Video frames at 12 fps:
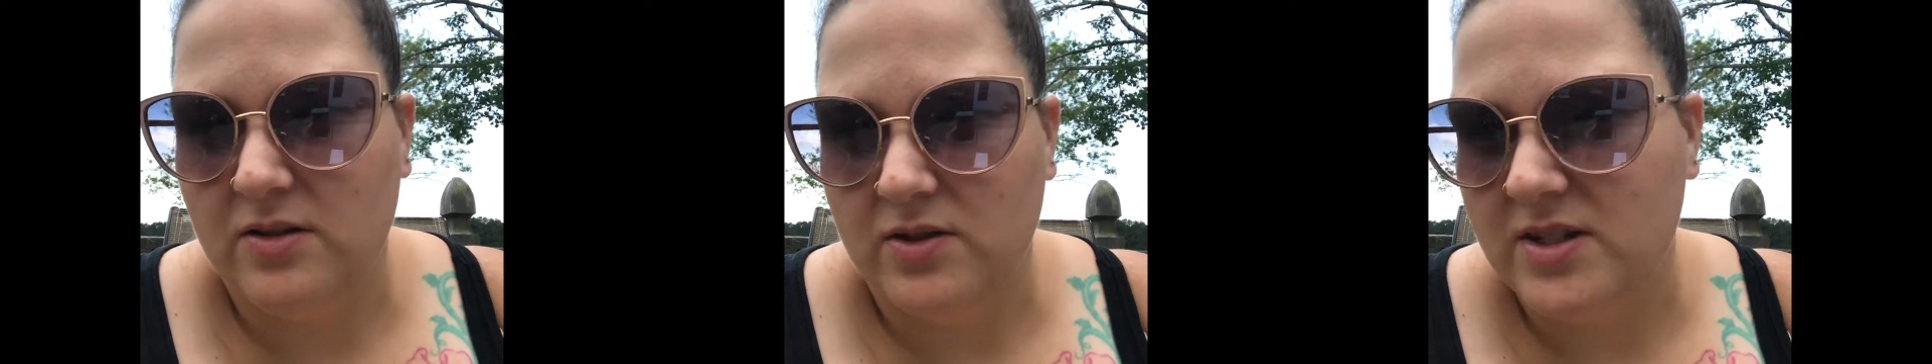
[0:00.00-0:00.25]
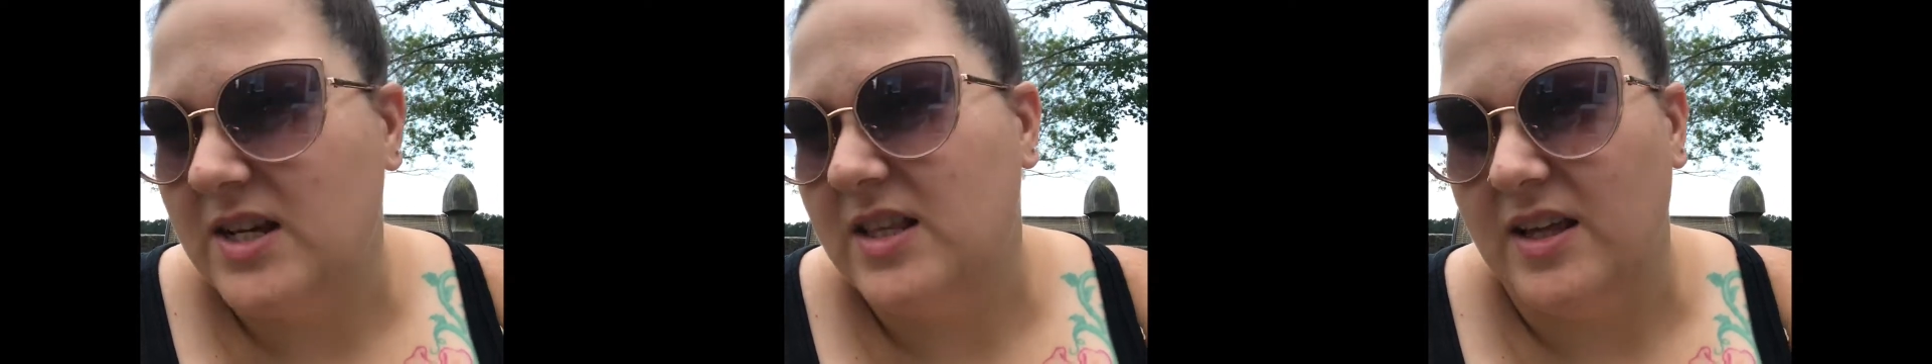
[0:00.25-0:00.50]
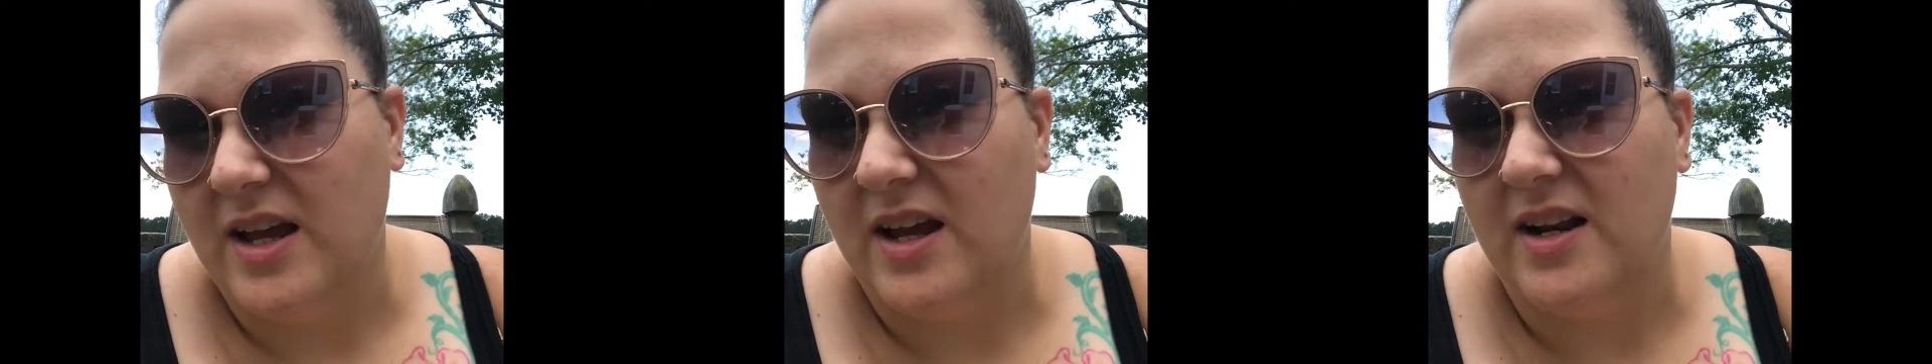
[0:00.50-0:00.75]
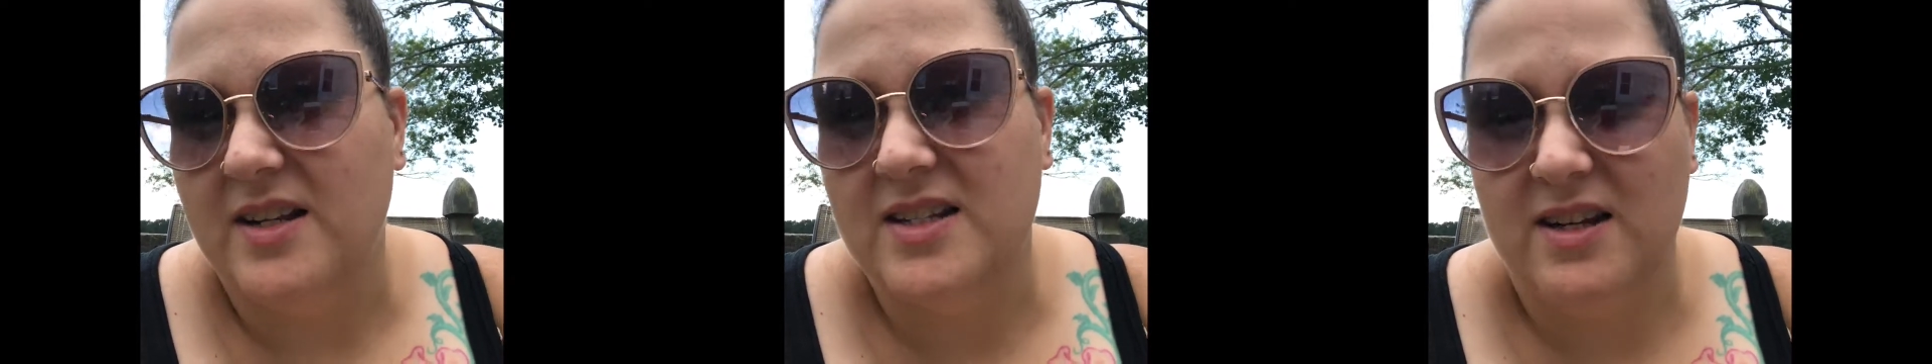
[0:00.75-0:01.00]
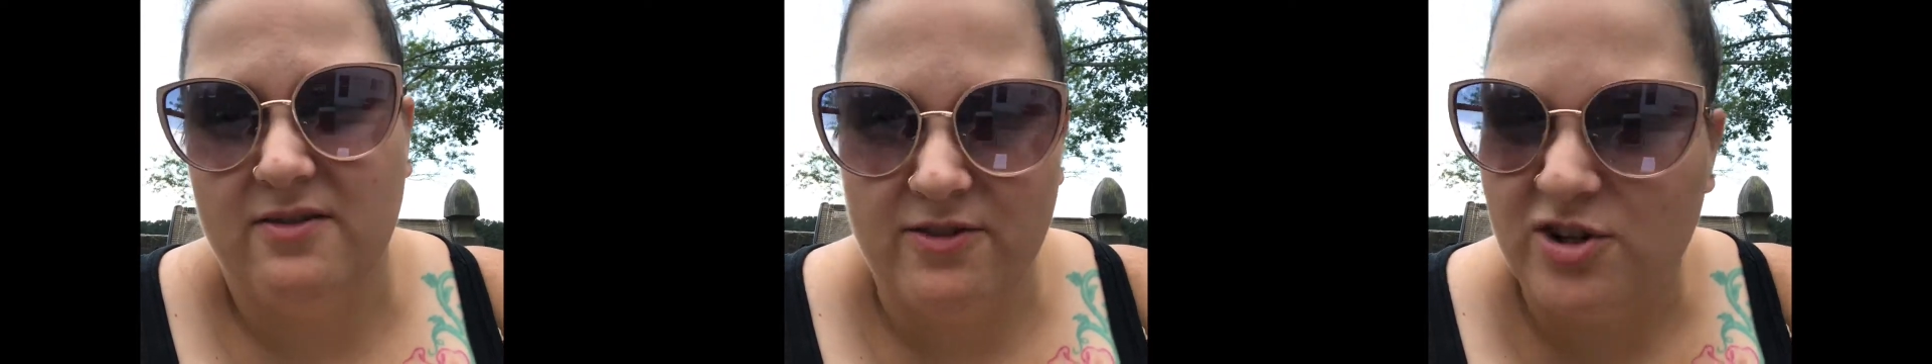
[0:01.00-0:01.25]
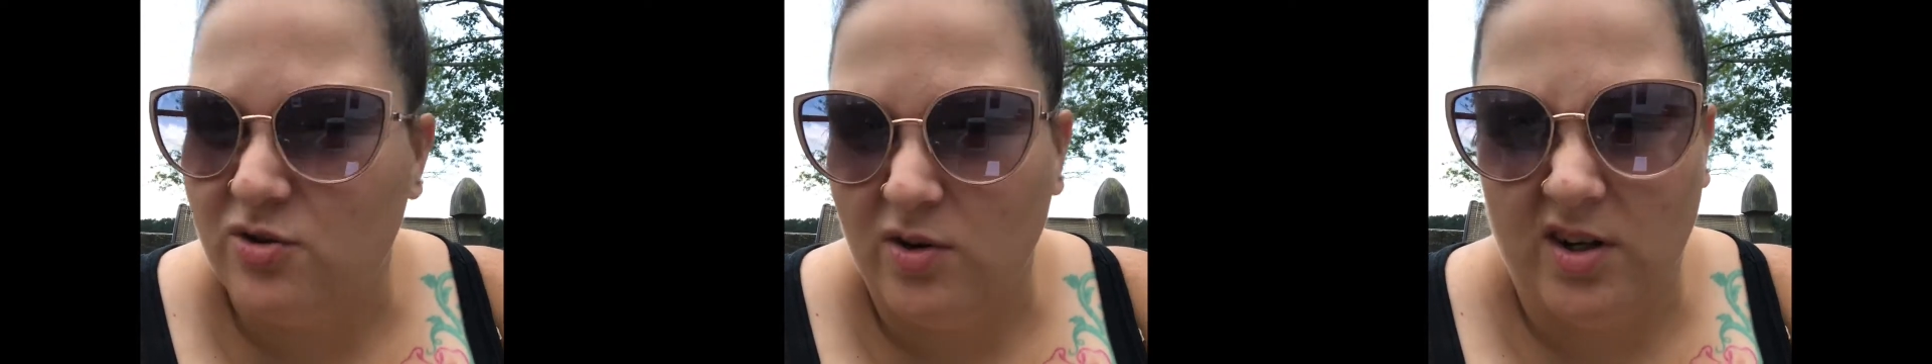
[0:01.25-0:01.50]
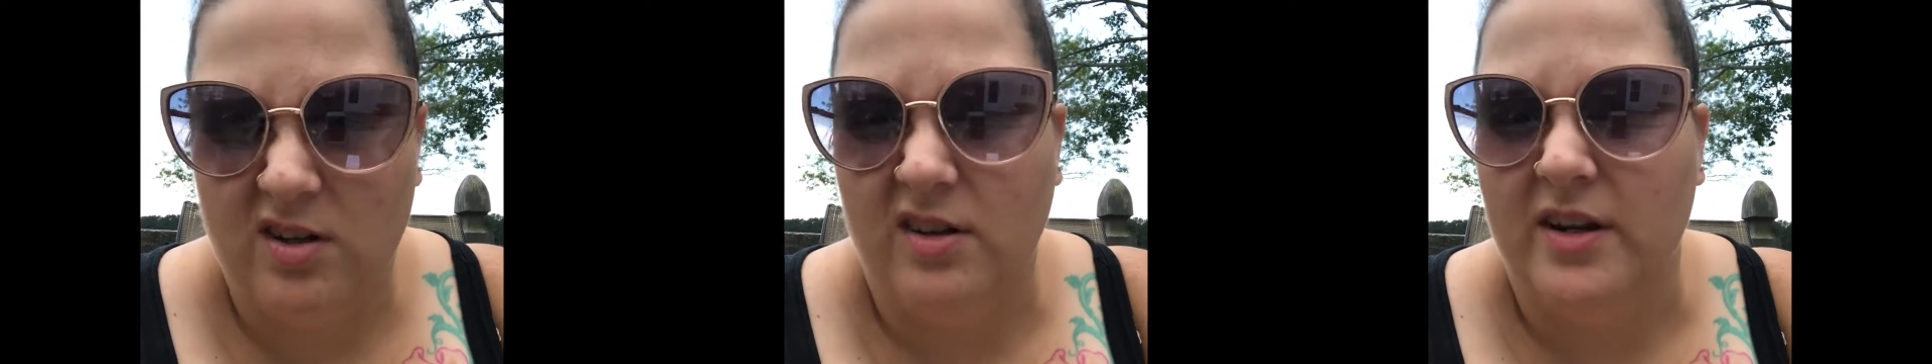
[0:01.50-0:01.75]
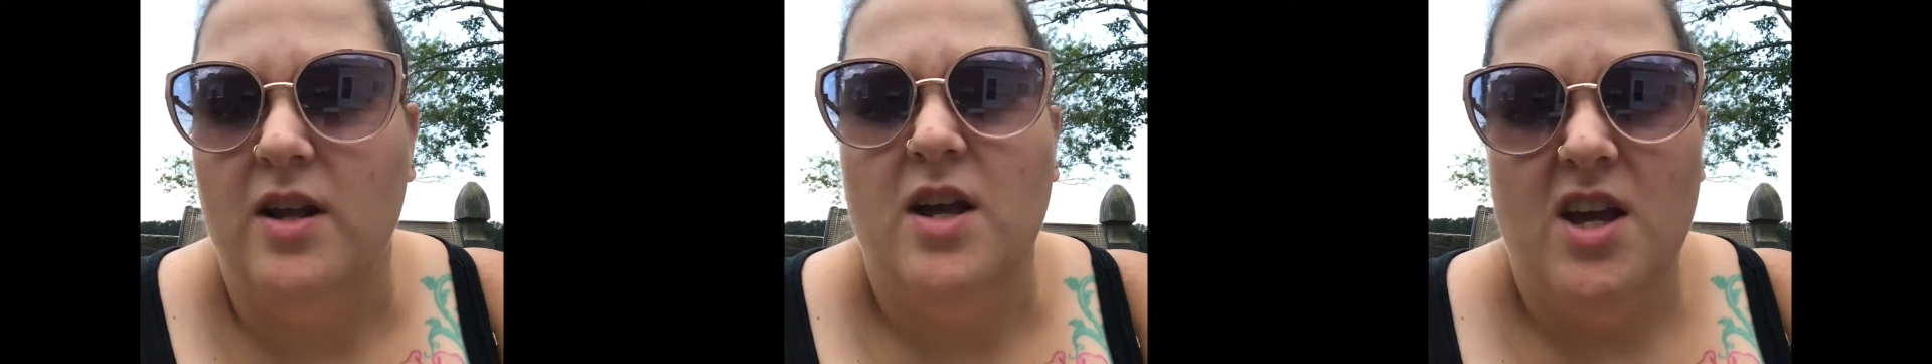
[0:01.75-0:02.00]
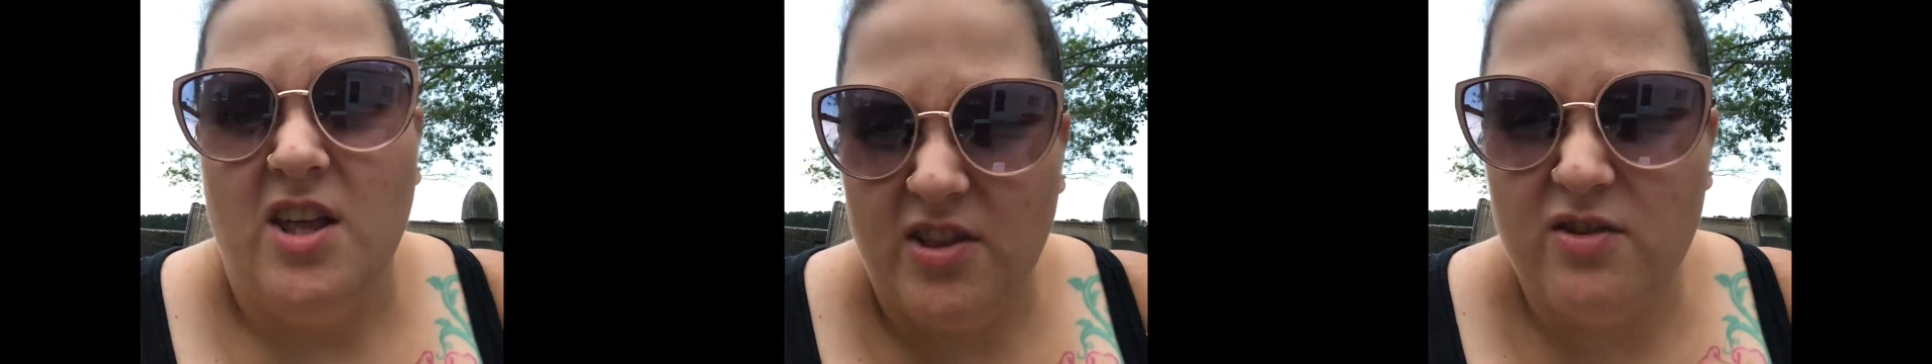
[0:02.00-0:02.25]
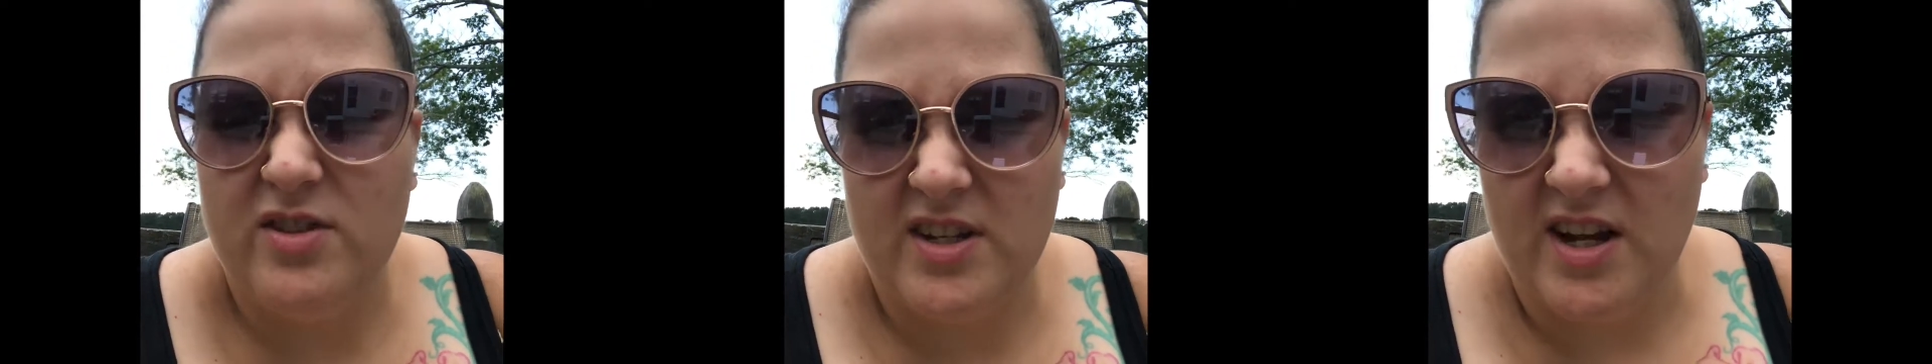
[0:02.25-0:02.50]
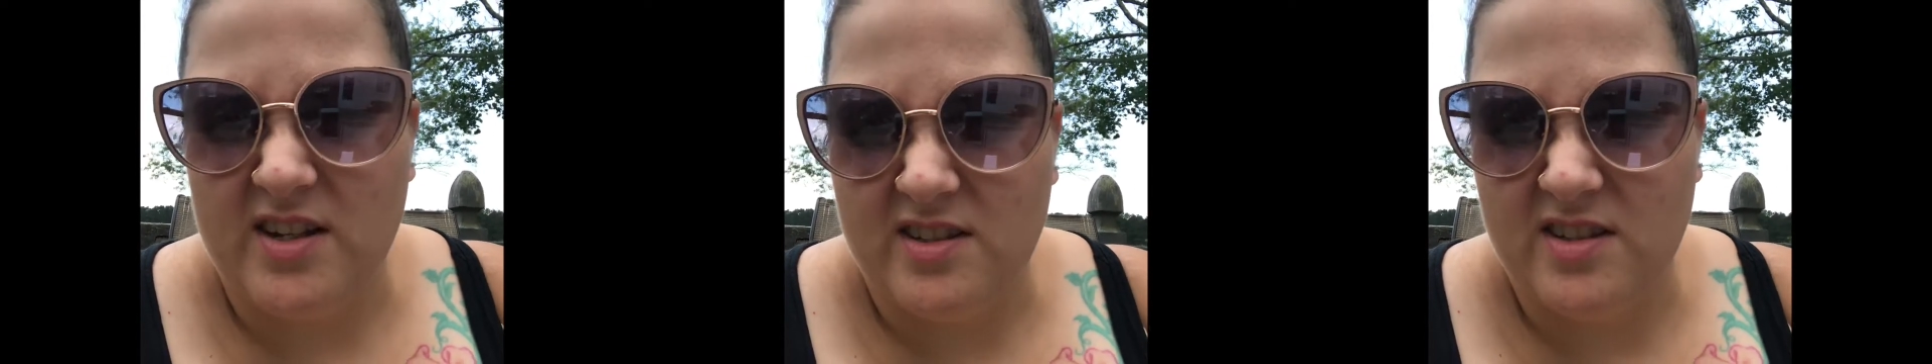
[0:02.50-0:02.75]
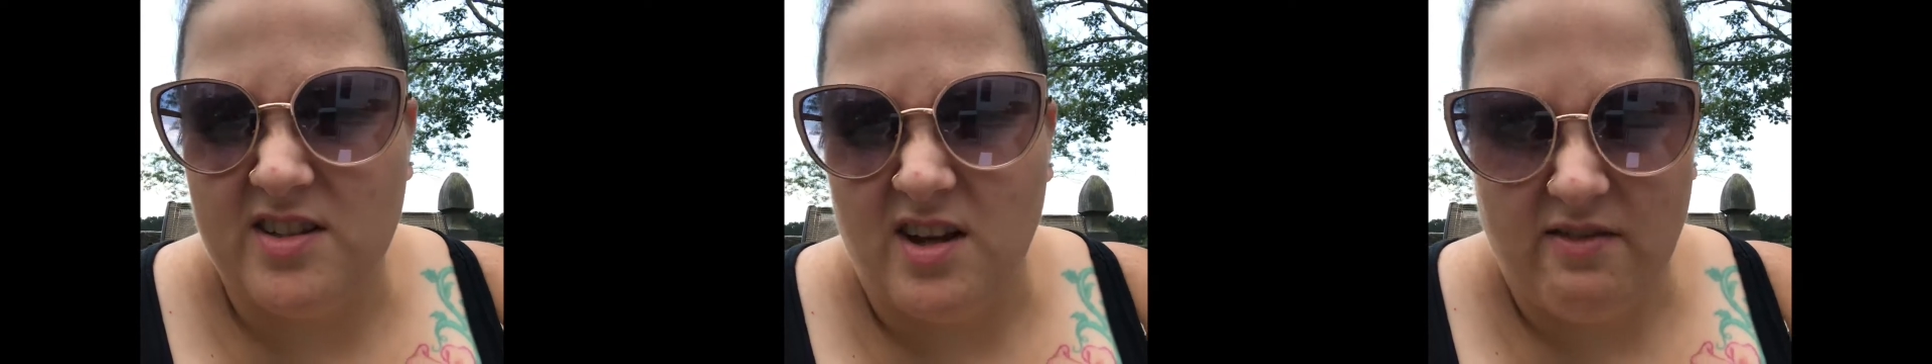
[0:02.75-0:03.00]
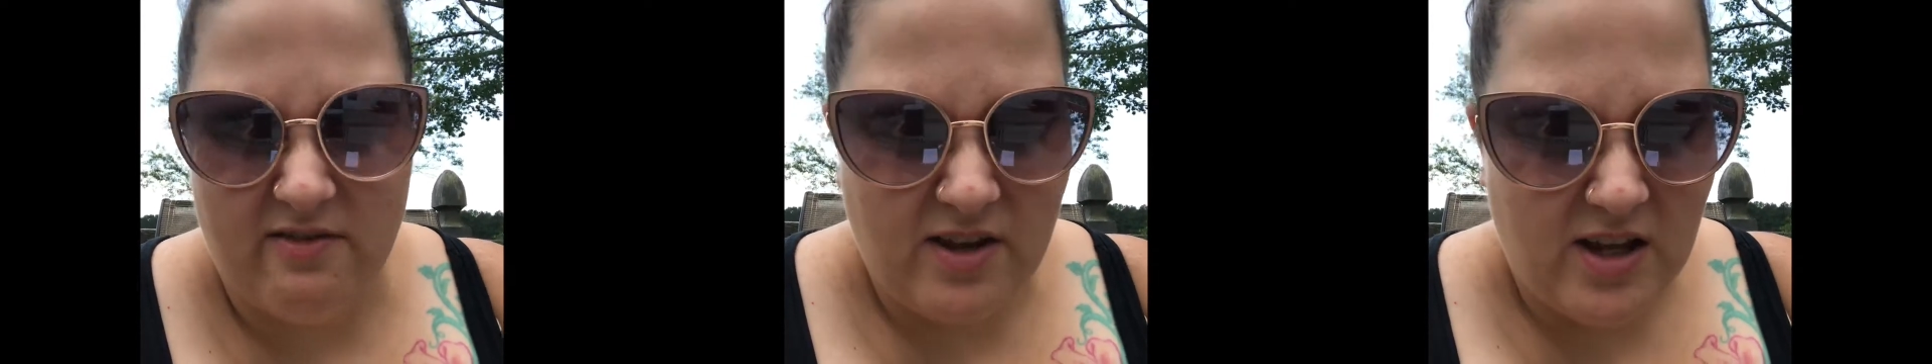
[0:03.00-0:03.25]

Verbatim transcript: So I take that and I take a fish oil and those kinds of stuff,